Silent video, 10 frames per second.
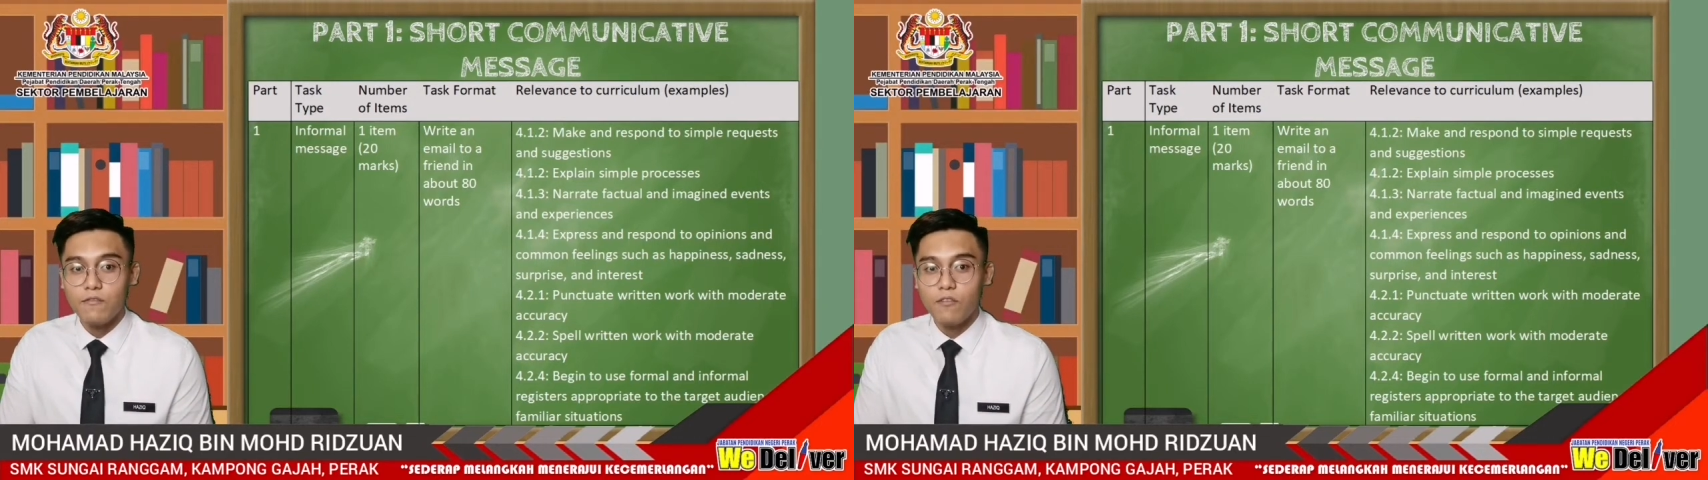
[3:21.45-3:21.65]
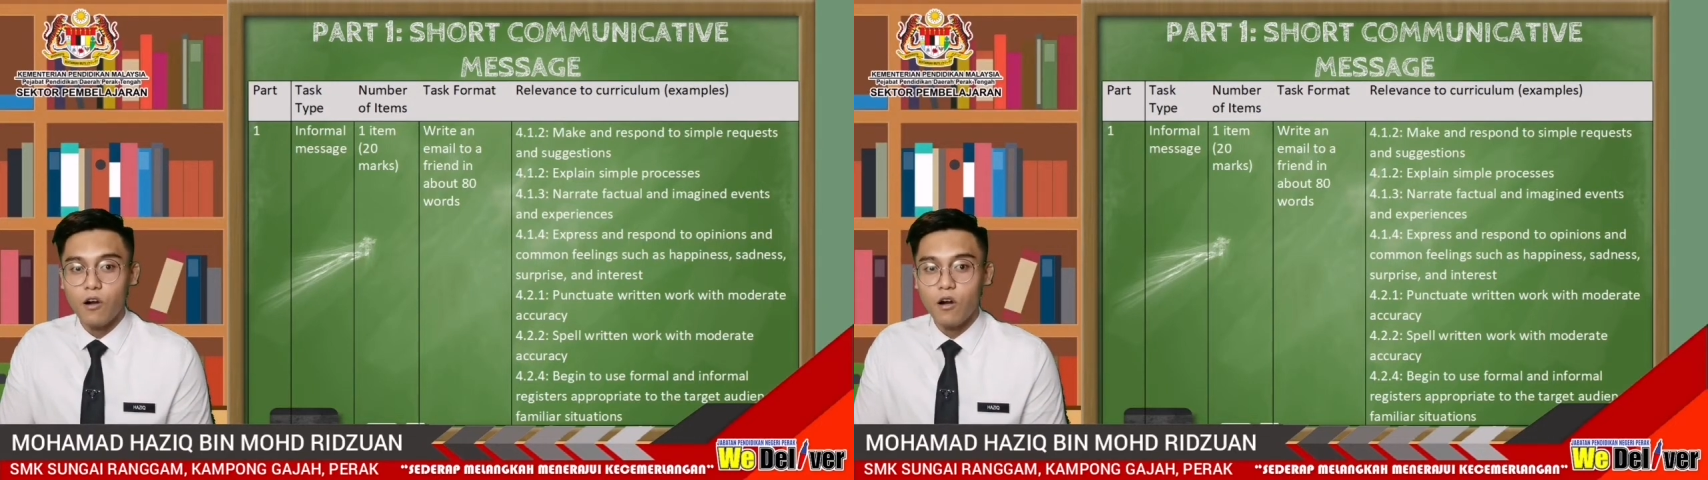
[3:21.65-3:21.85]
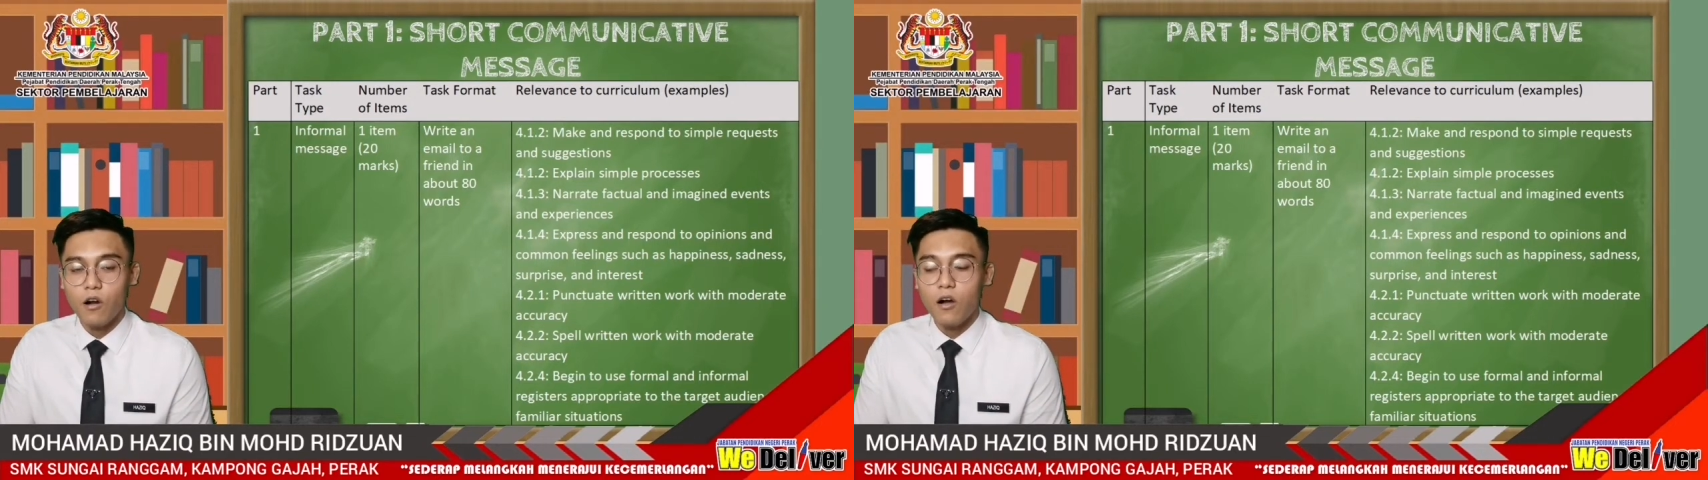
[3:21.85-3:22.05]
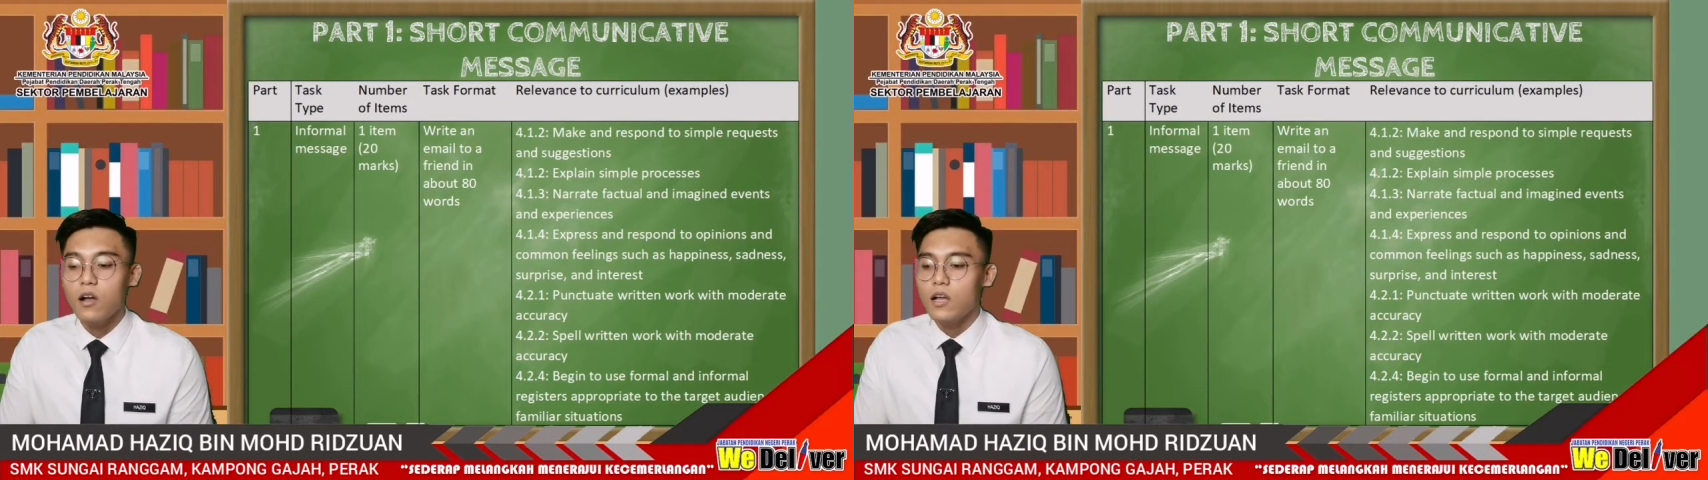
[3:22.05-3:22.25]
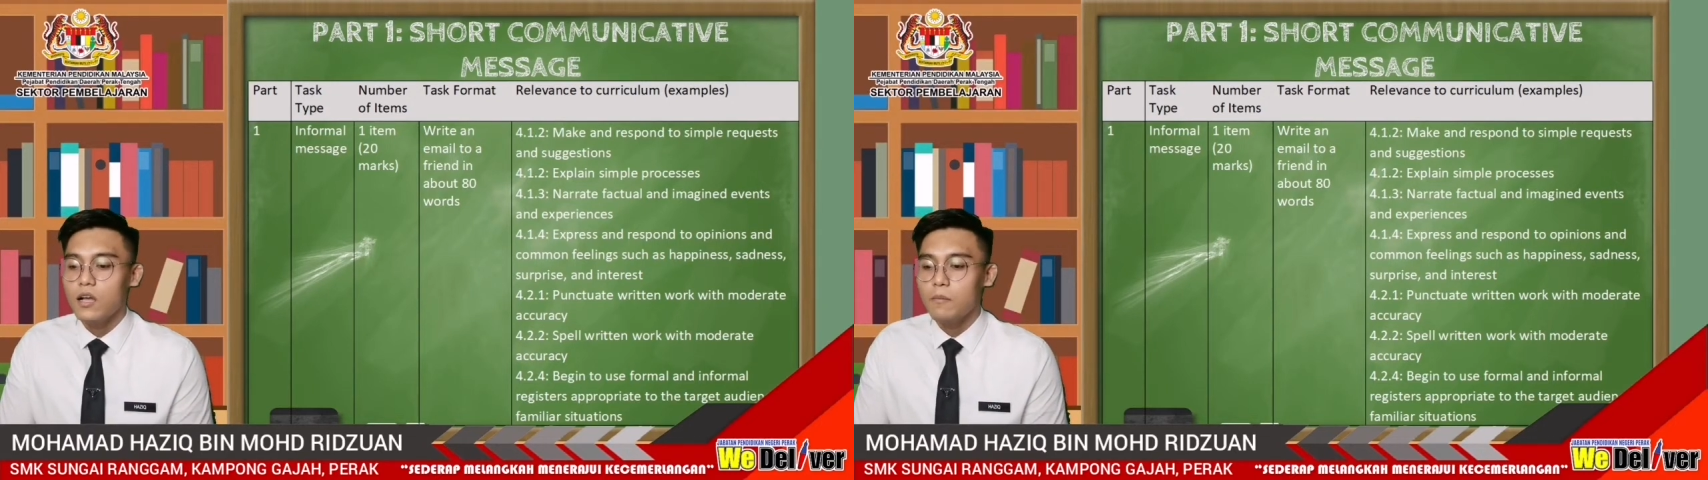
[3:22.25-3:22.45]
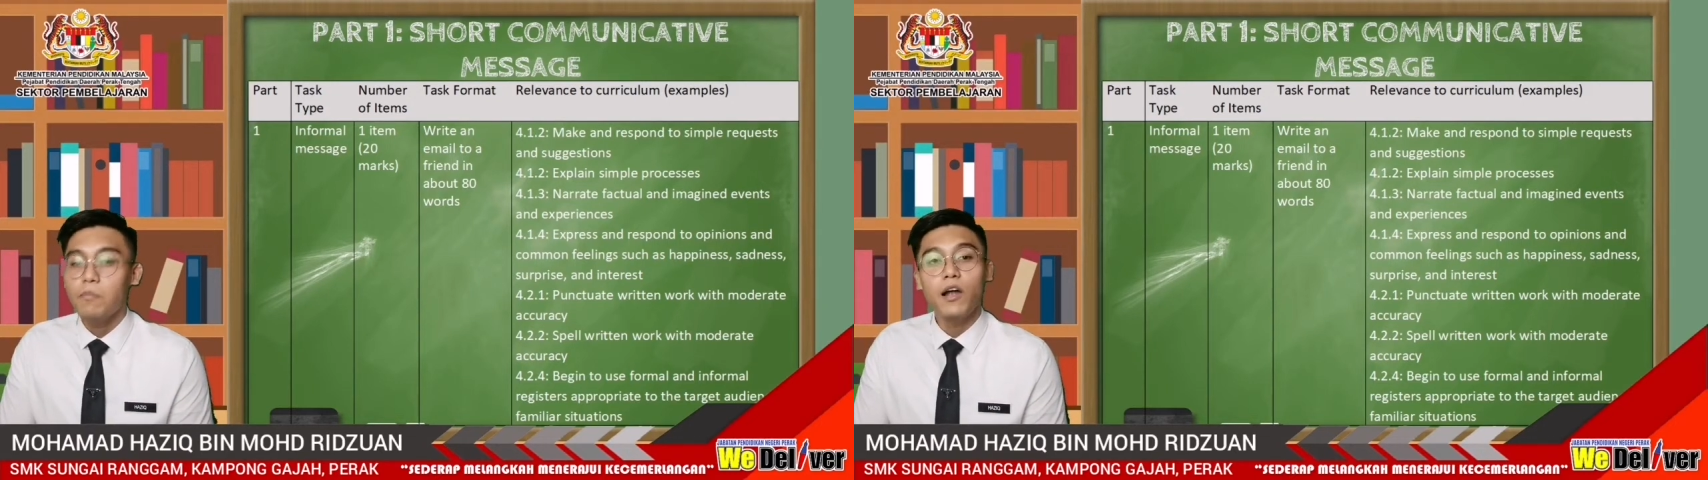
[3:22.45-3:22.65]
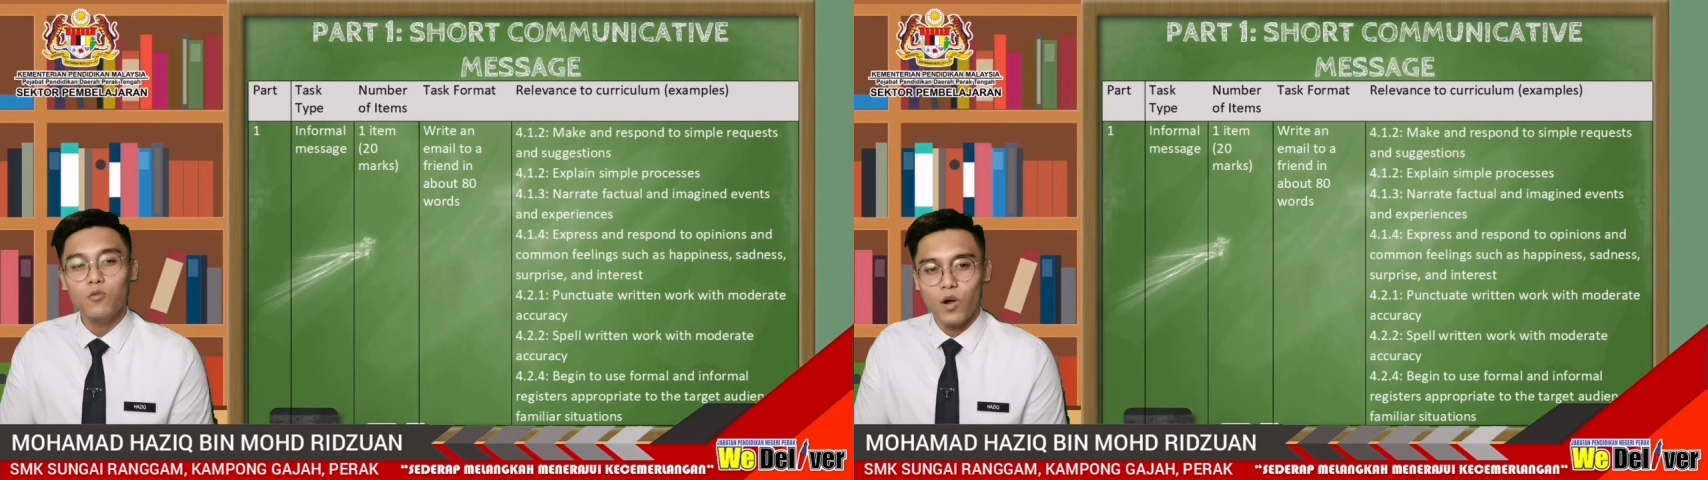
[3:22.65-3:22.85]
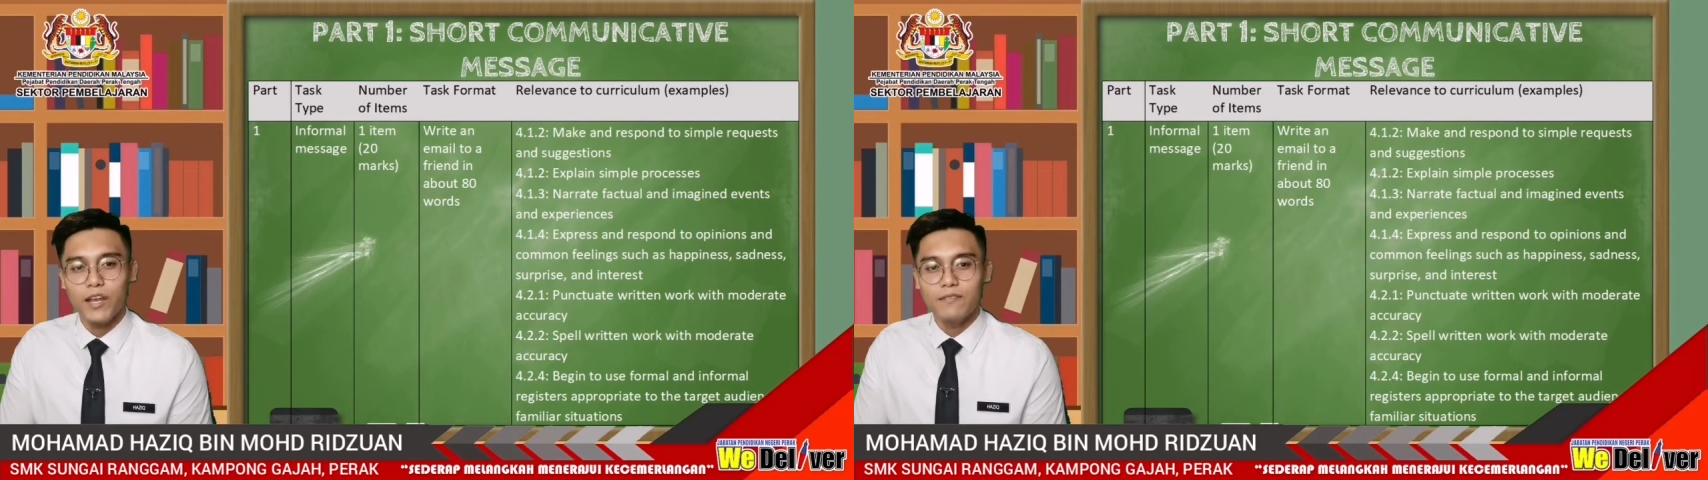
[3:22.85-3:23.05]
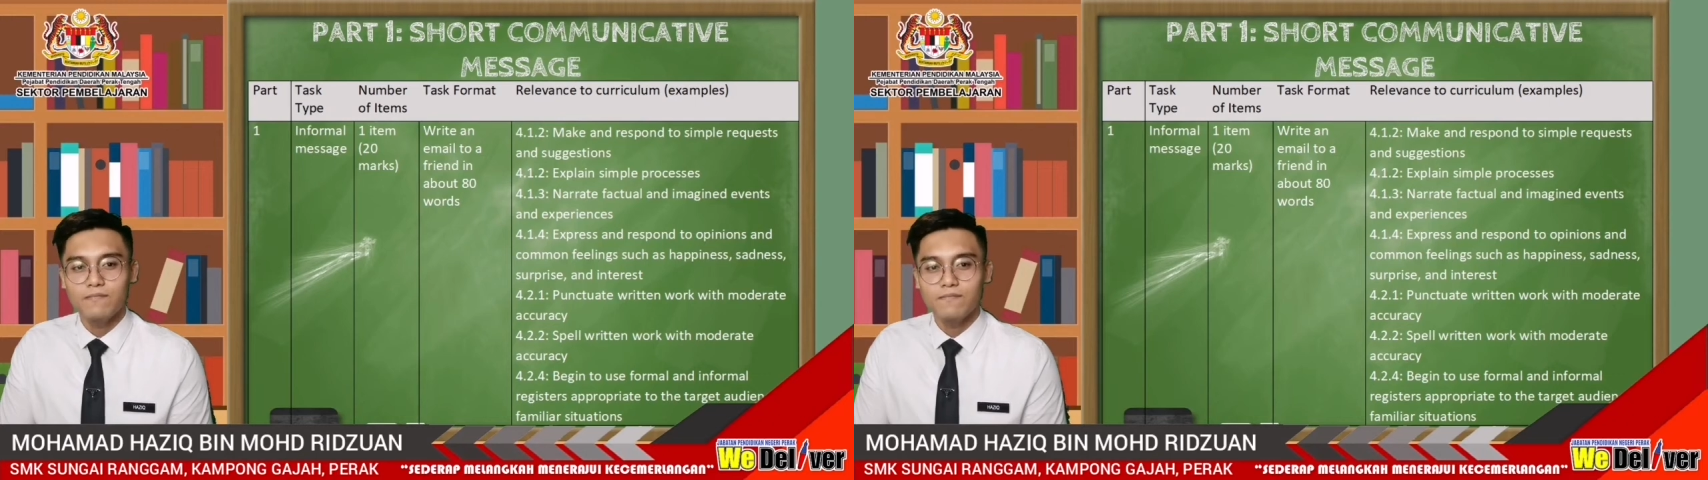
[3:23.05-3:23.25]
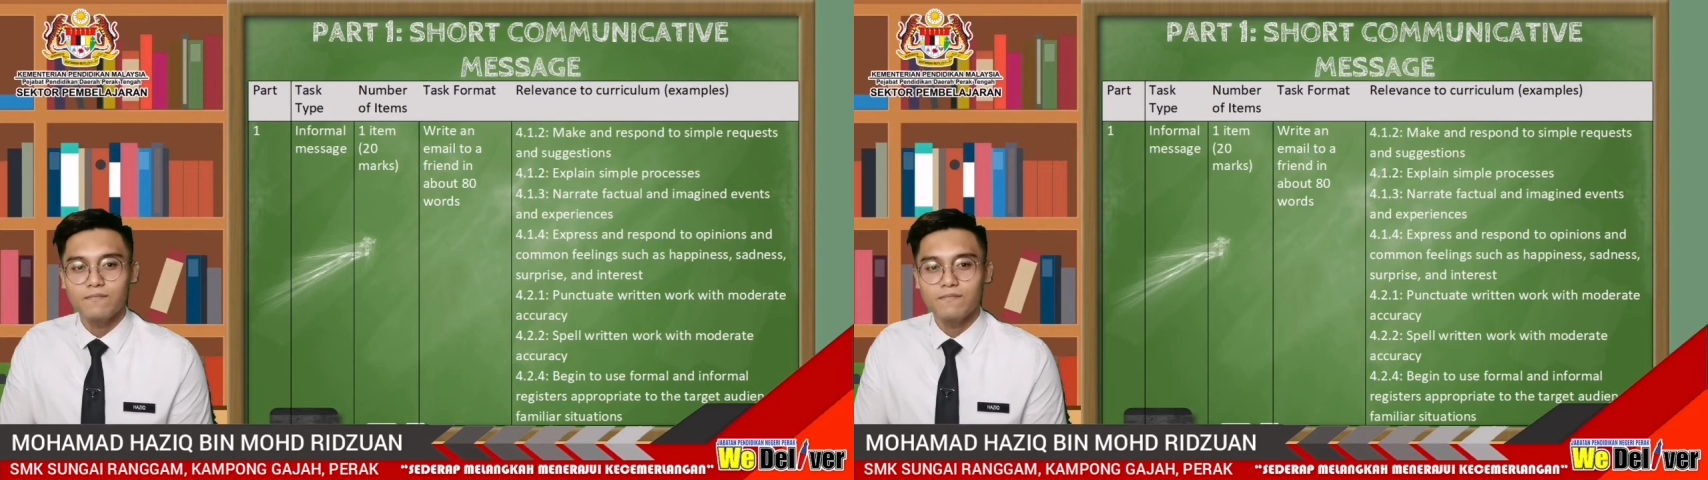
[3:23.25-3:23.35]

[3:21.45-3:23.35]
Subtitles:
for part 1.